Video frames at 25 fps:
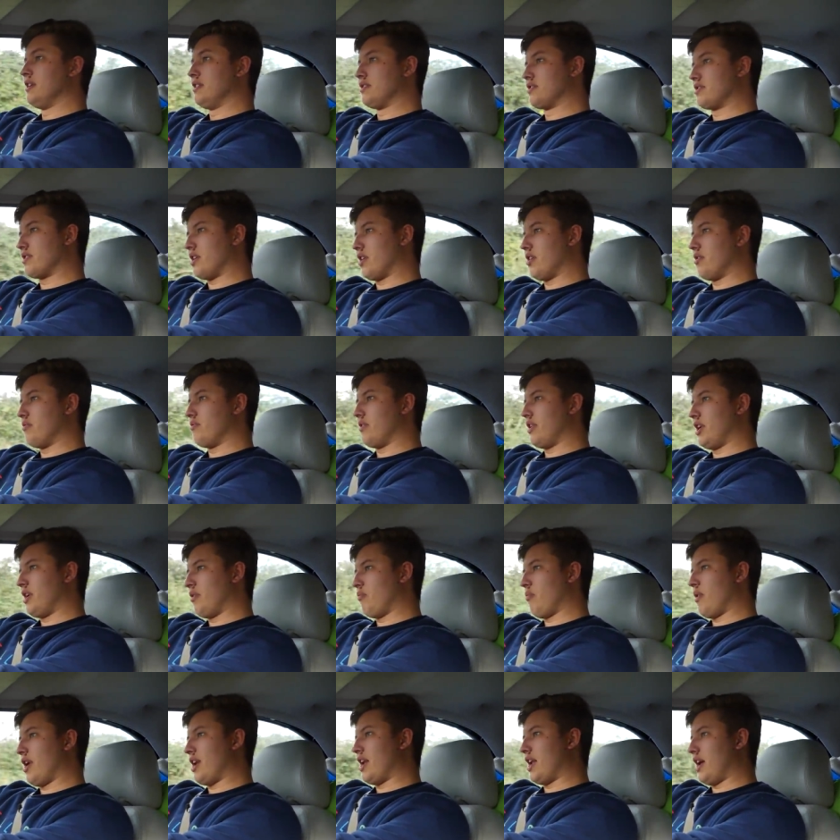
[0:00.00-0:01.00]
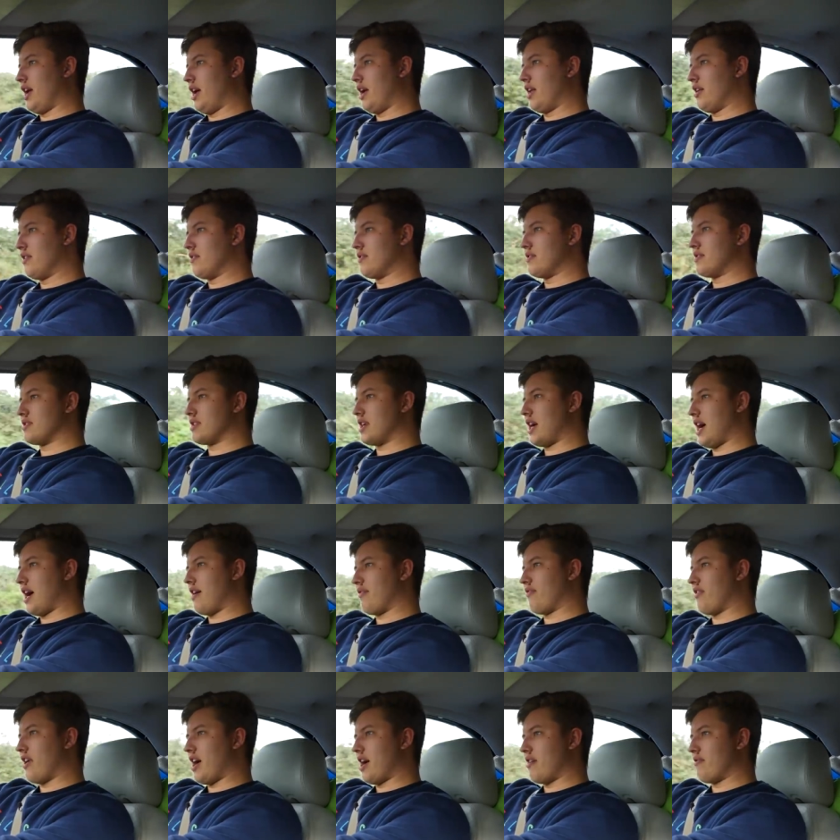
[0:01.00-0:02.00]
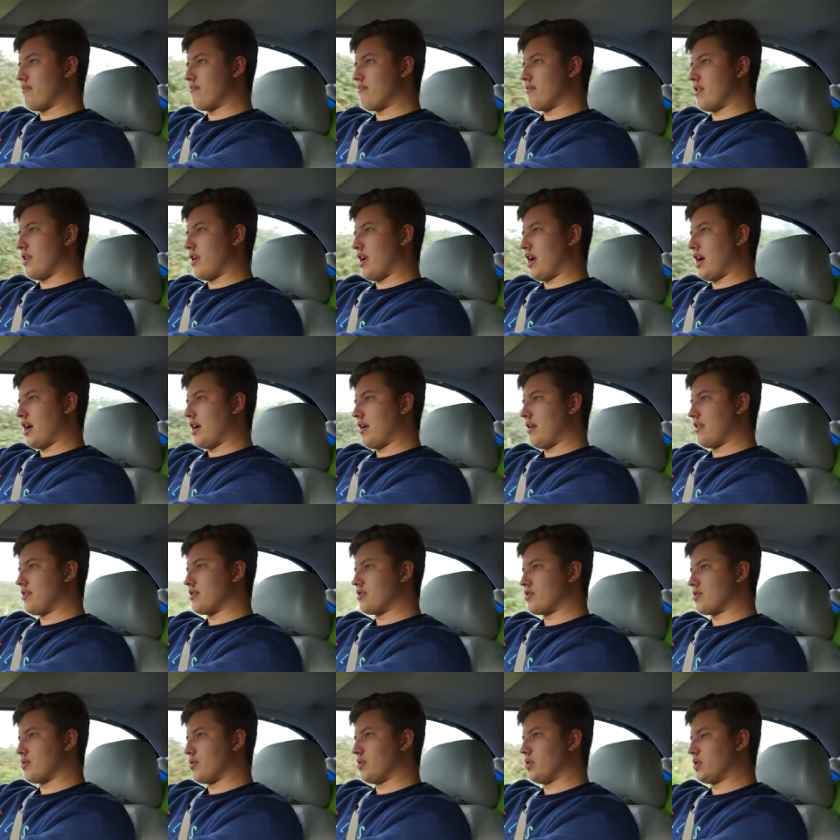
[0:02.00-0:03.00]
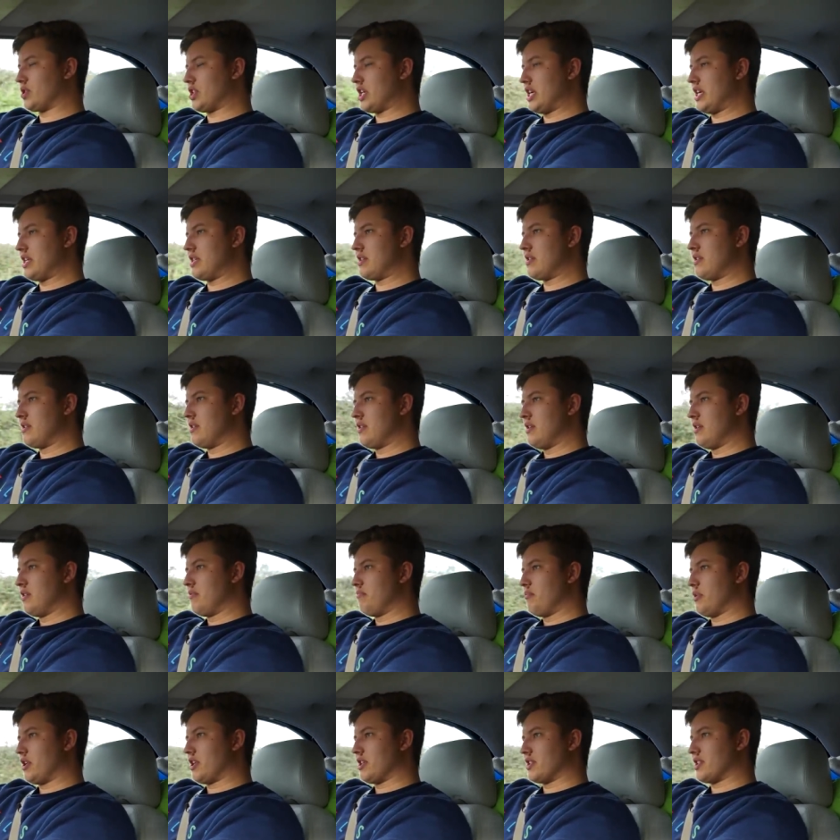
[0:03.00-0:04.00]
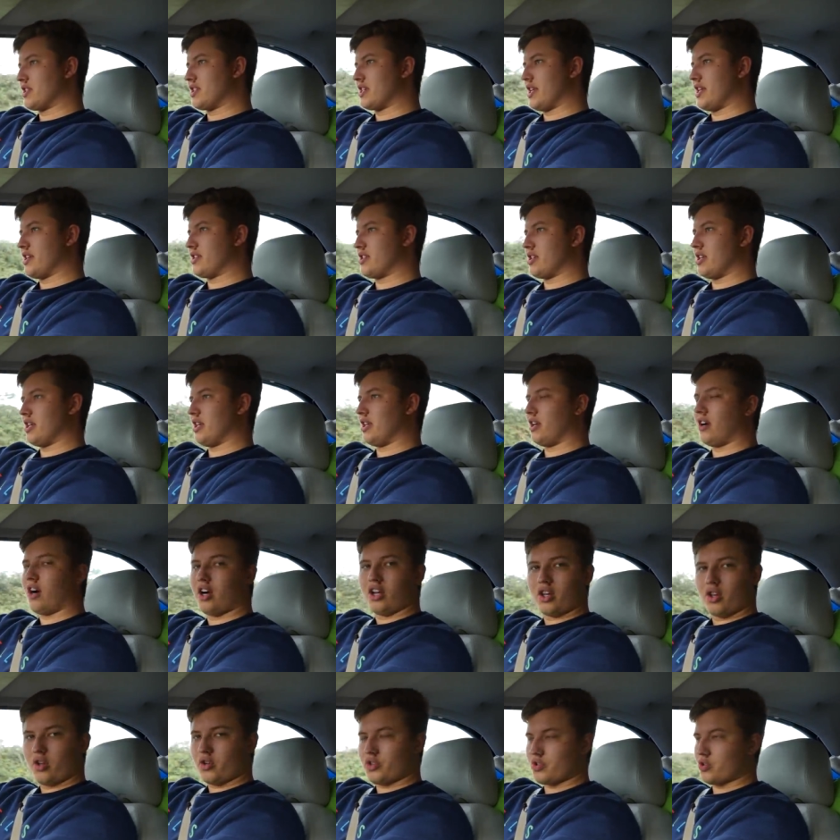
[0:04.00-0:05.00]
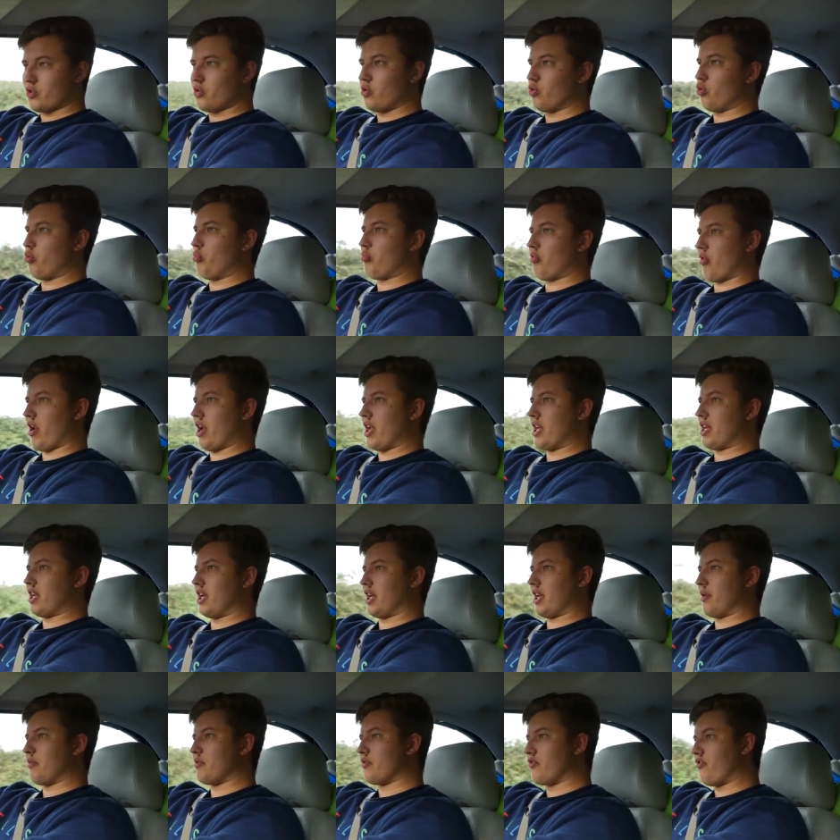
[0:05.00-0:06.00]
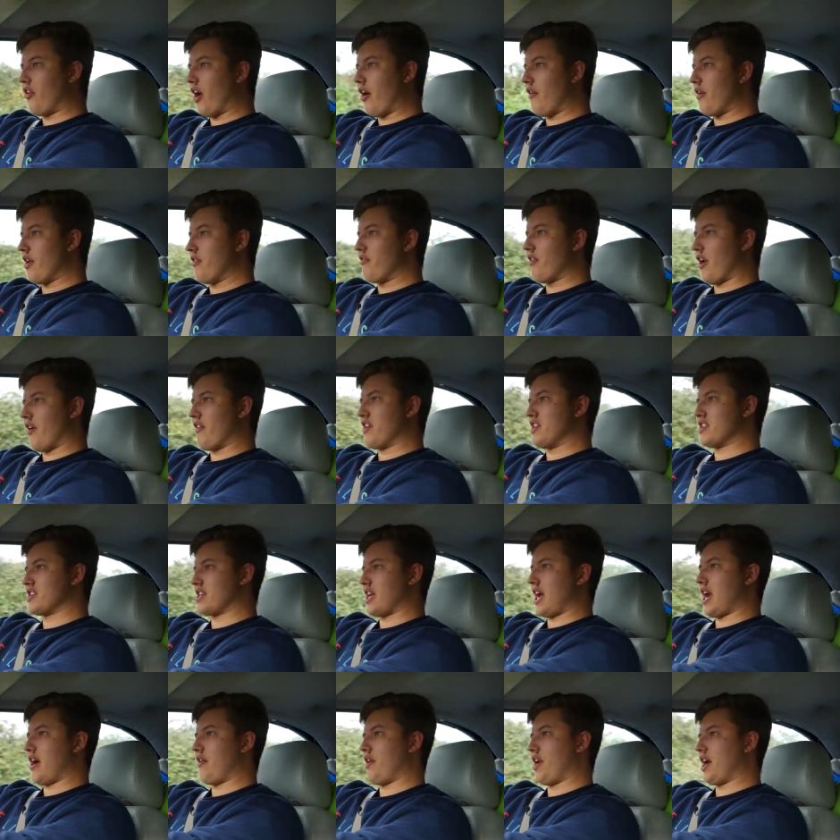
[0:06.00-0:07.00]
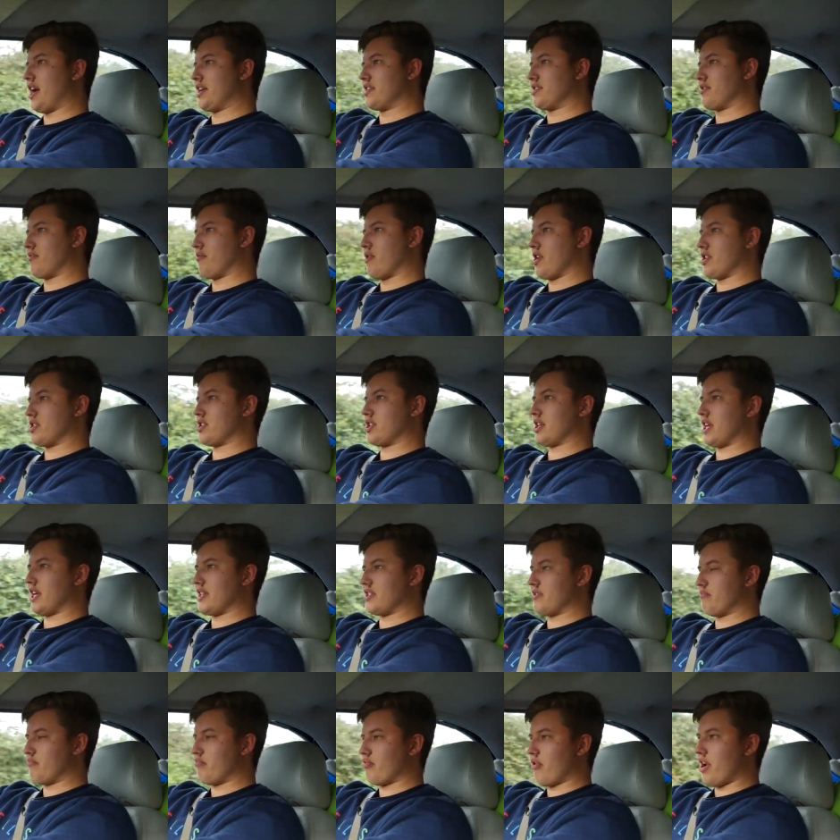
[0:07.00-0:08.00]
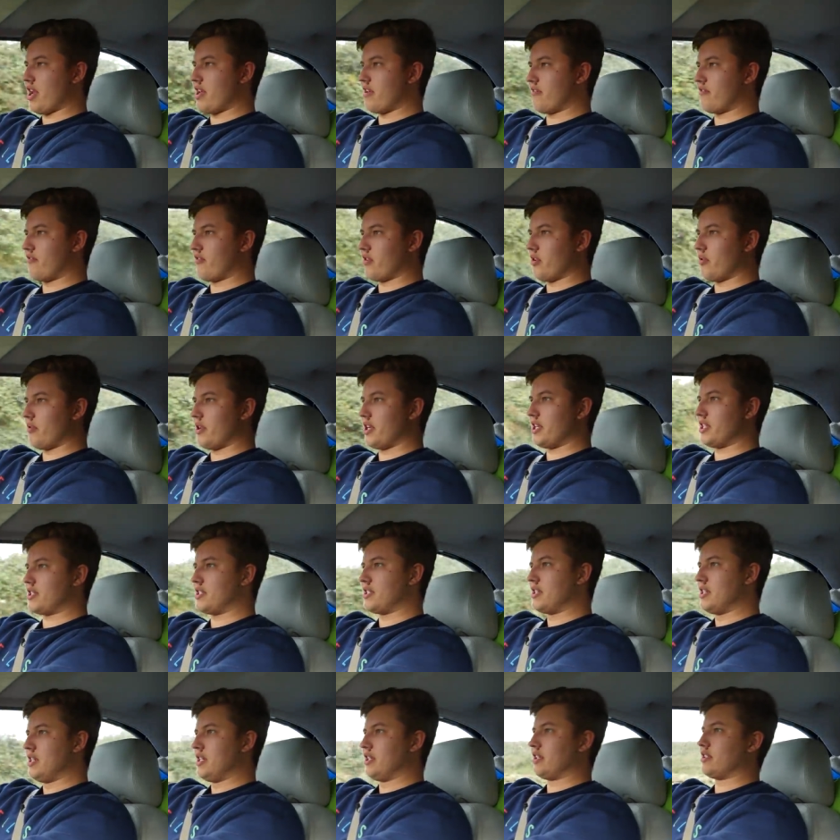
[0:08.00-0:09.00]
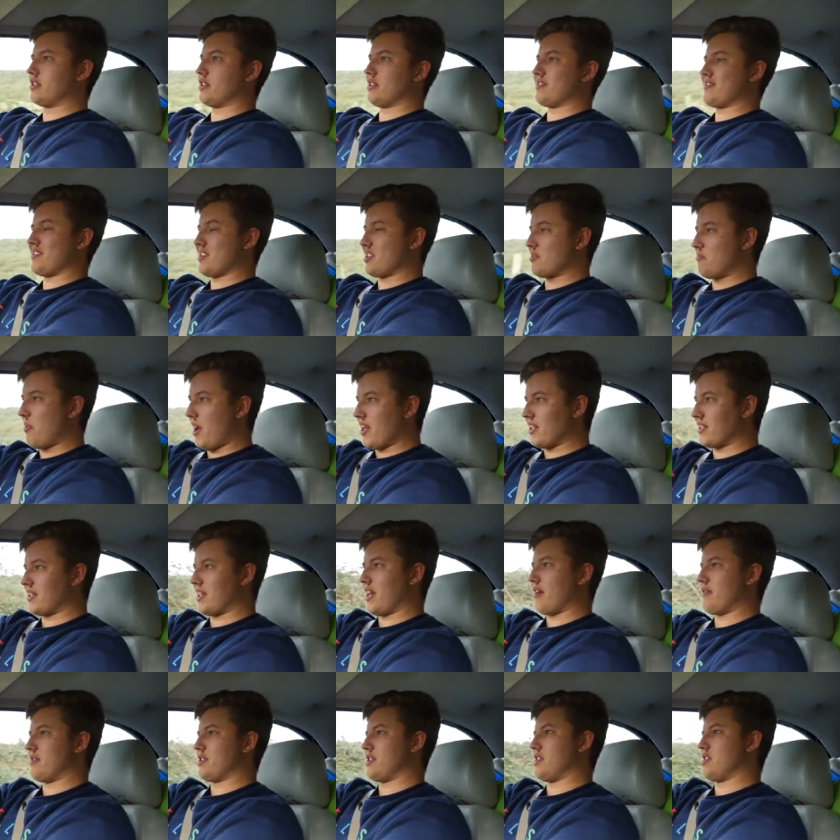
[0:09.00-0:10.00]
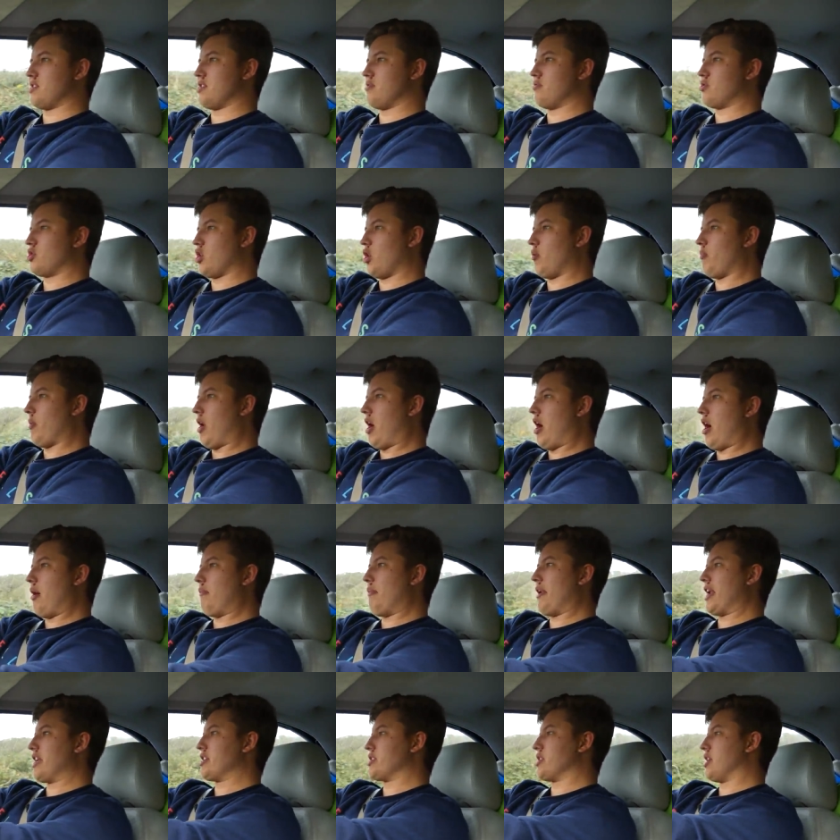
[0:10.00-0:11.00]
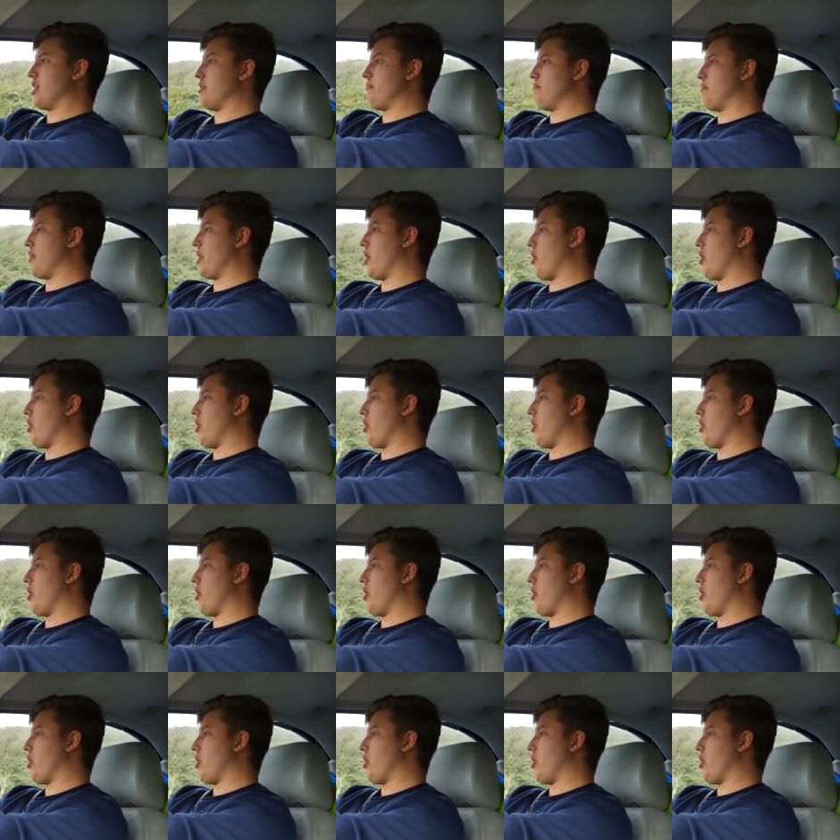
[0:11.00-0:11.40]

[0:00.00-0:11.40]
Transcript: So it went in to have that uh, sorted because essentially I lost all braking. It was very, very scary. I had to rush to get some brake fluid because I suspected that was the issue. Top that up, managed to limp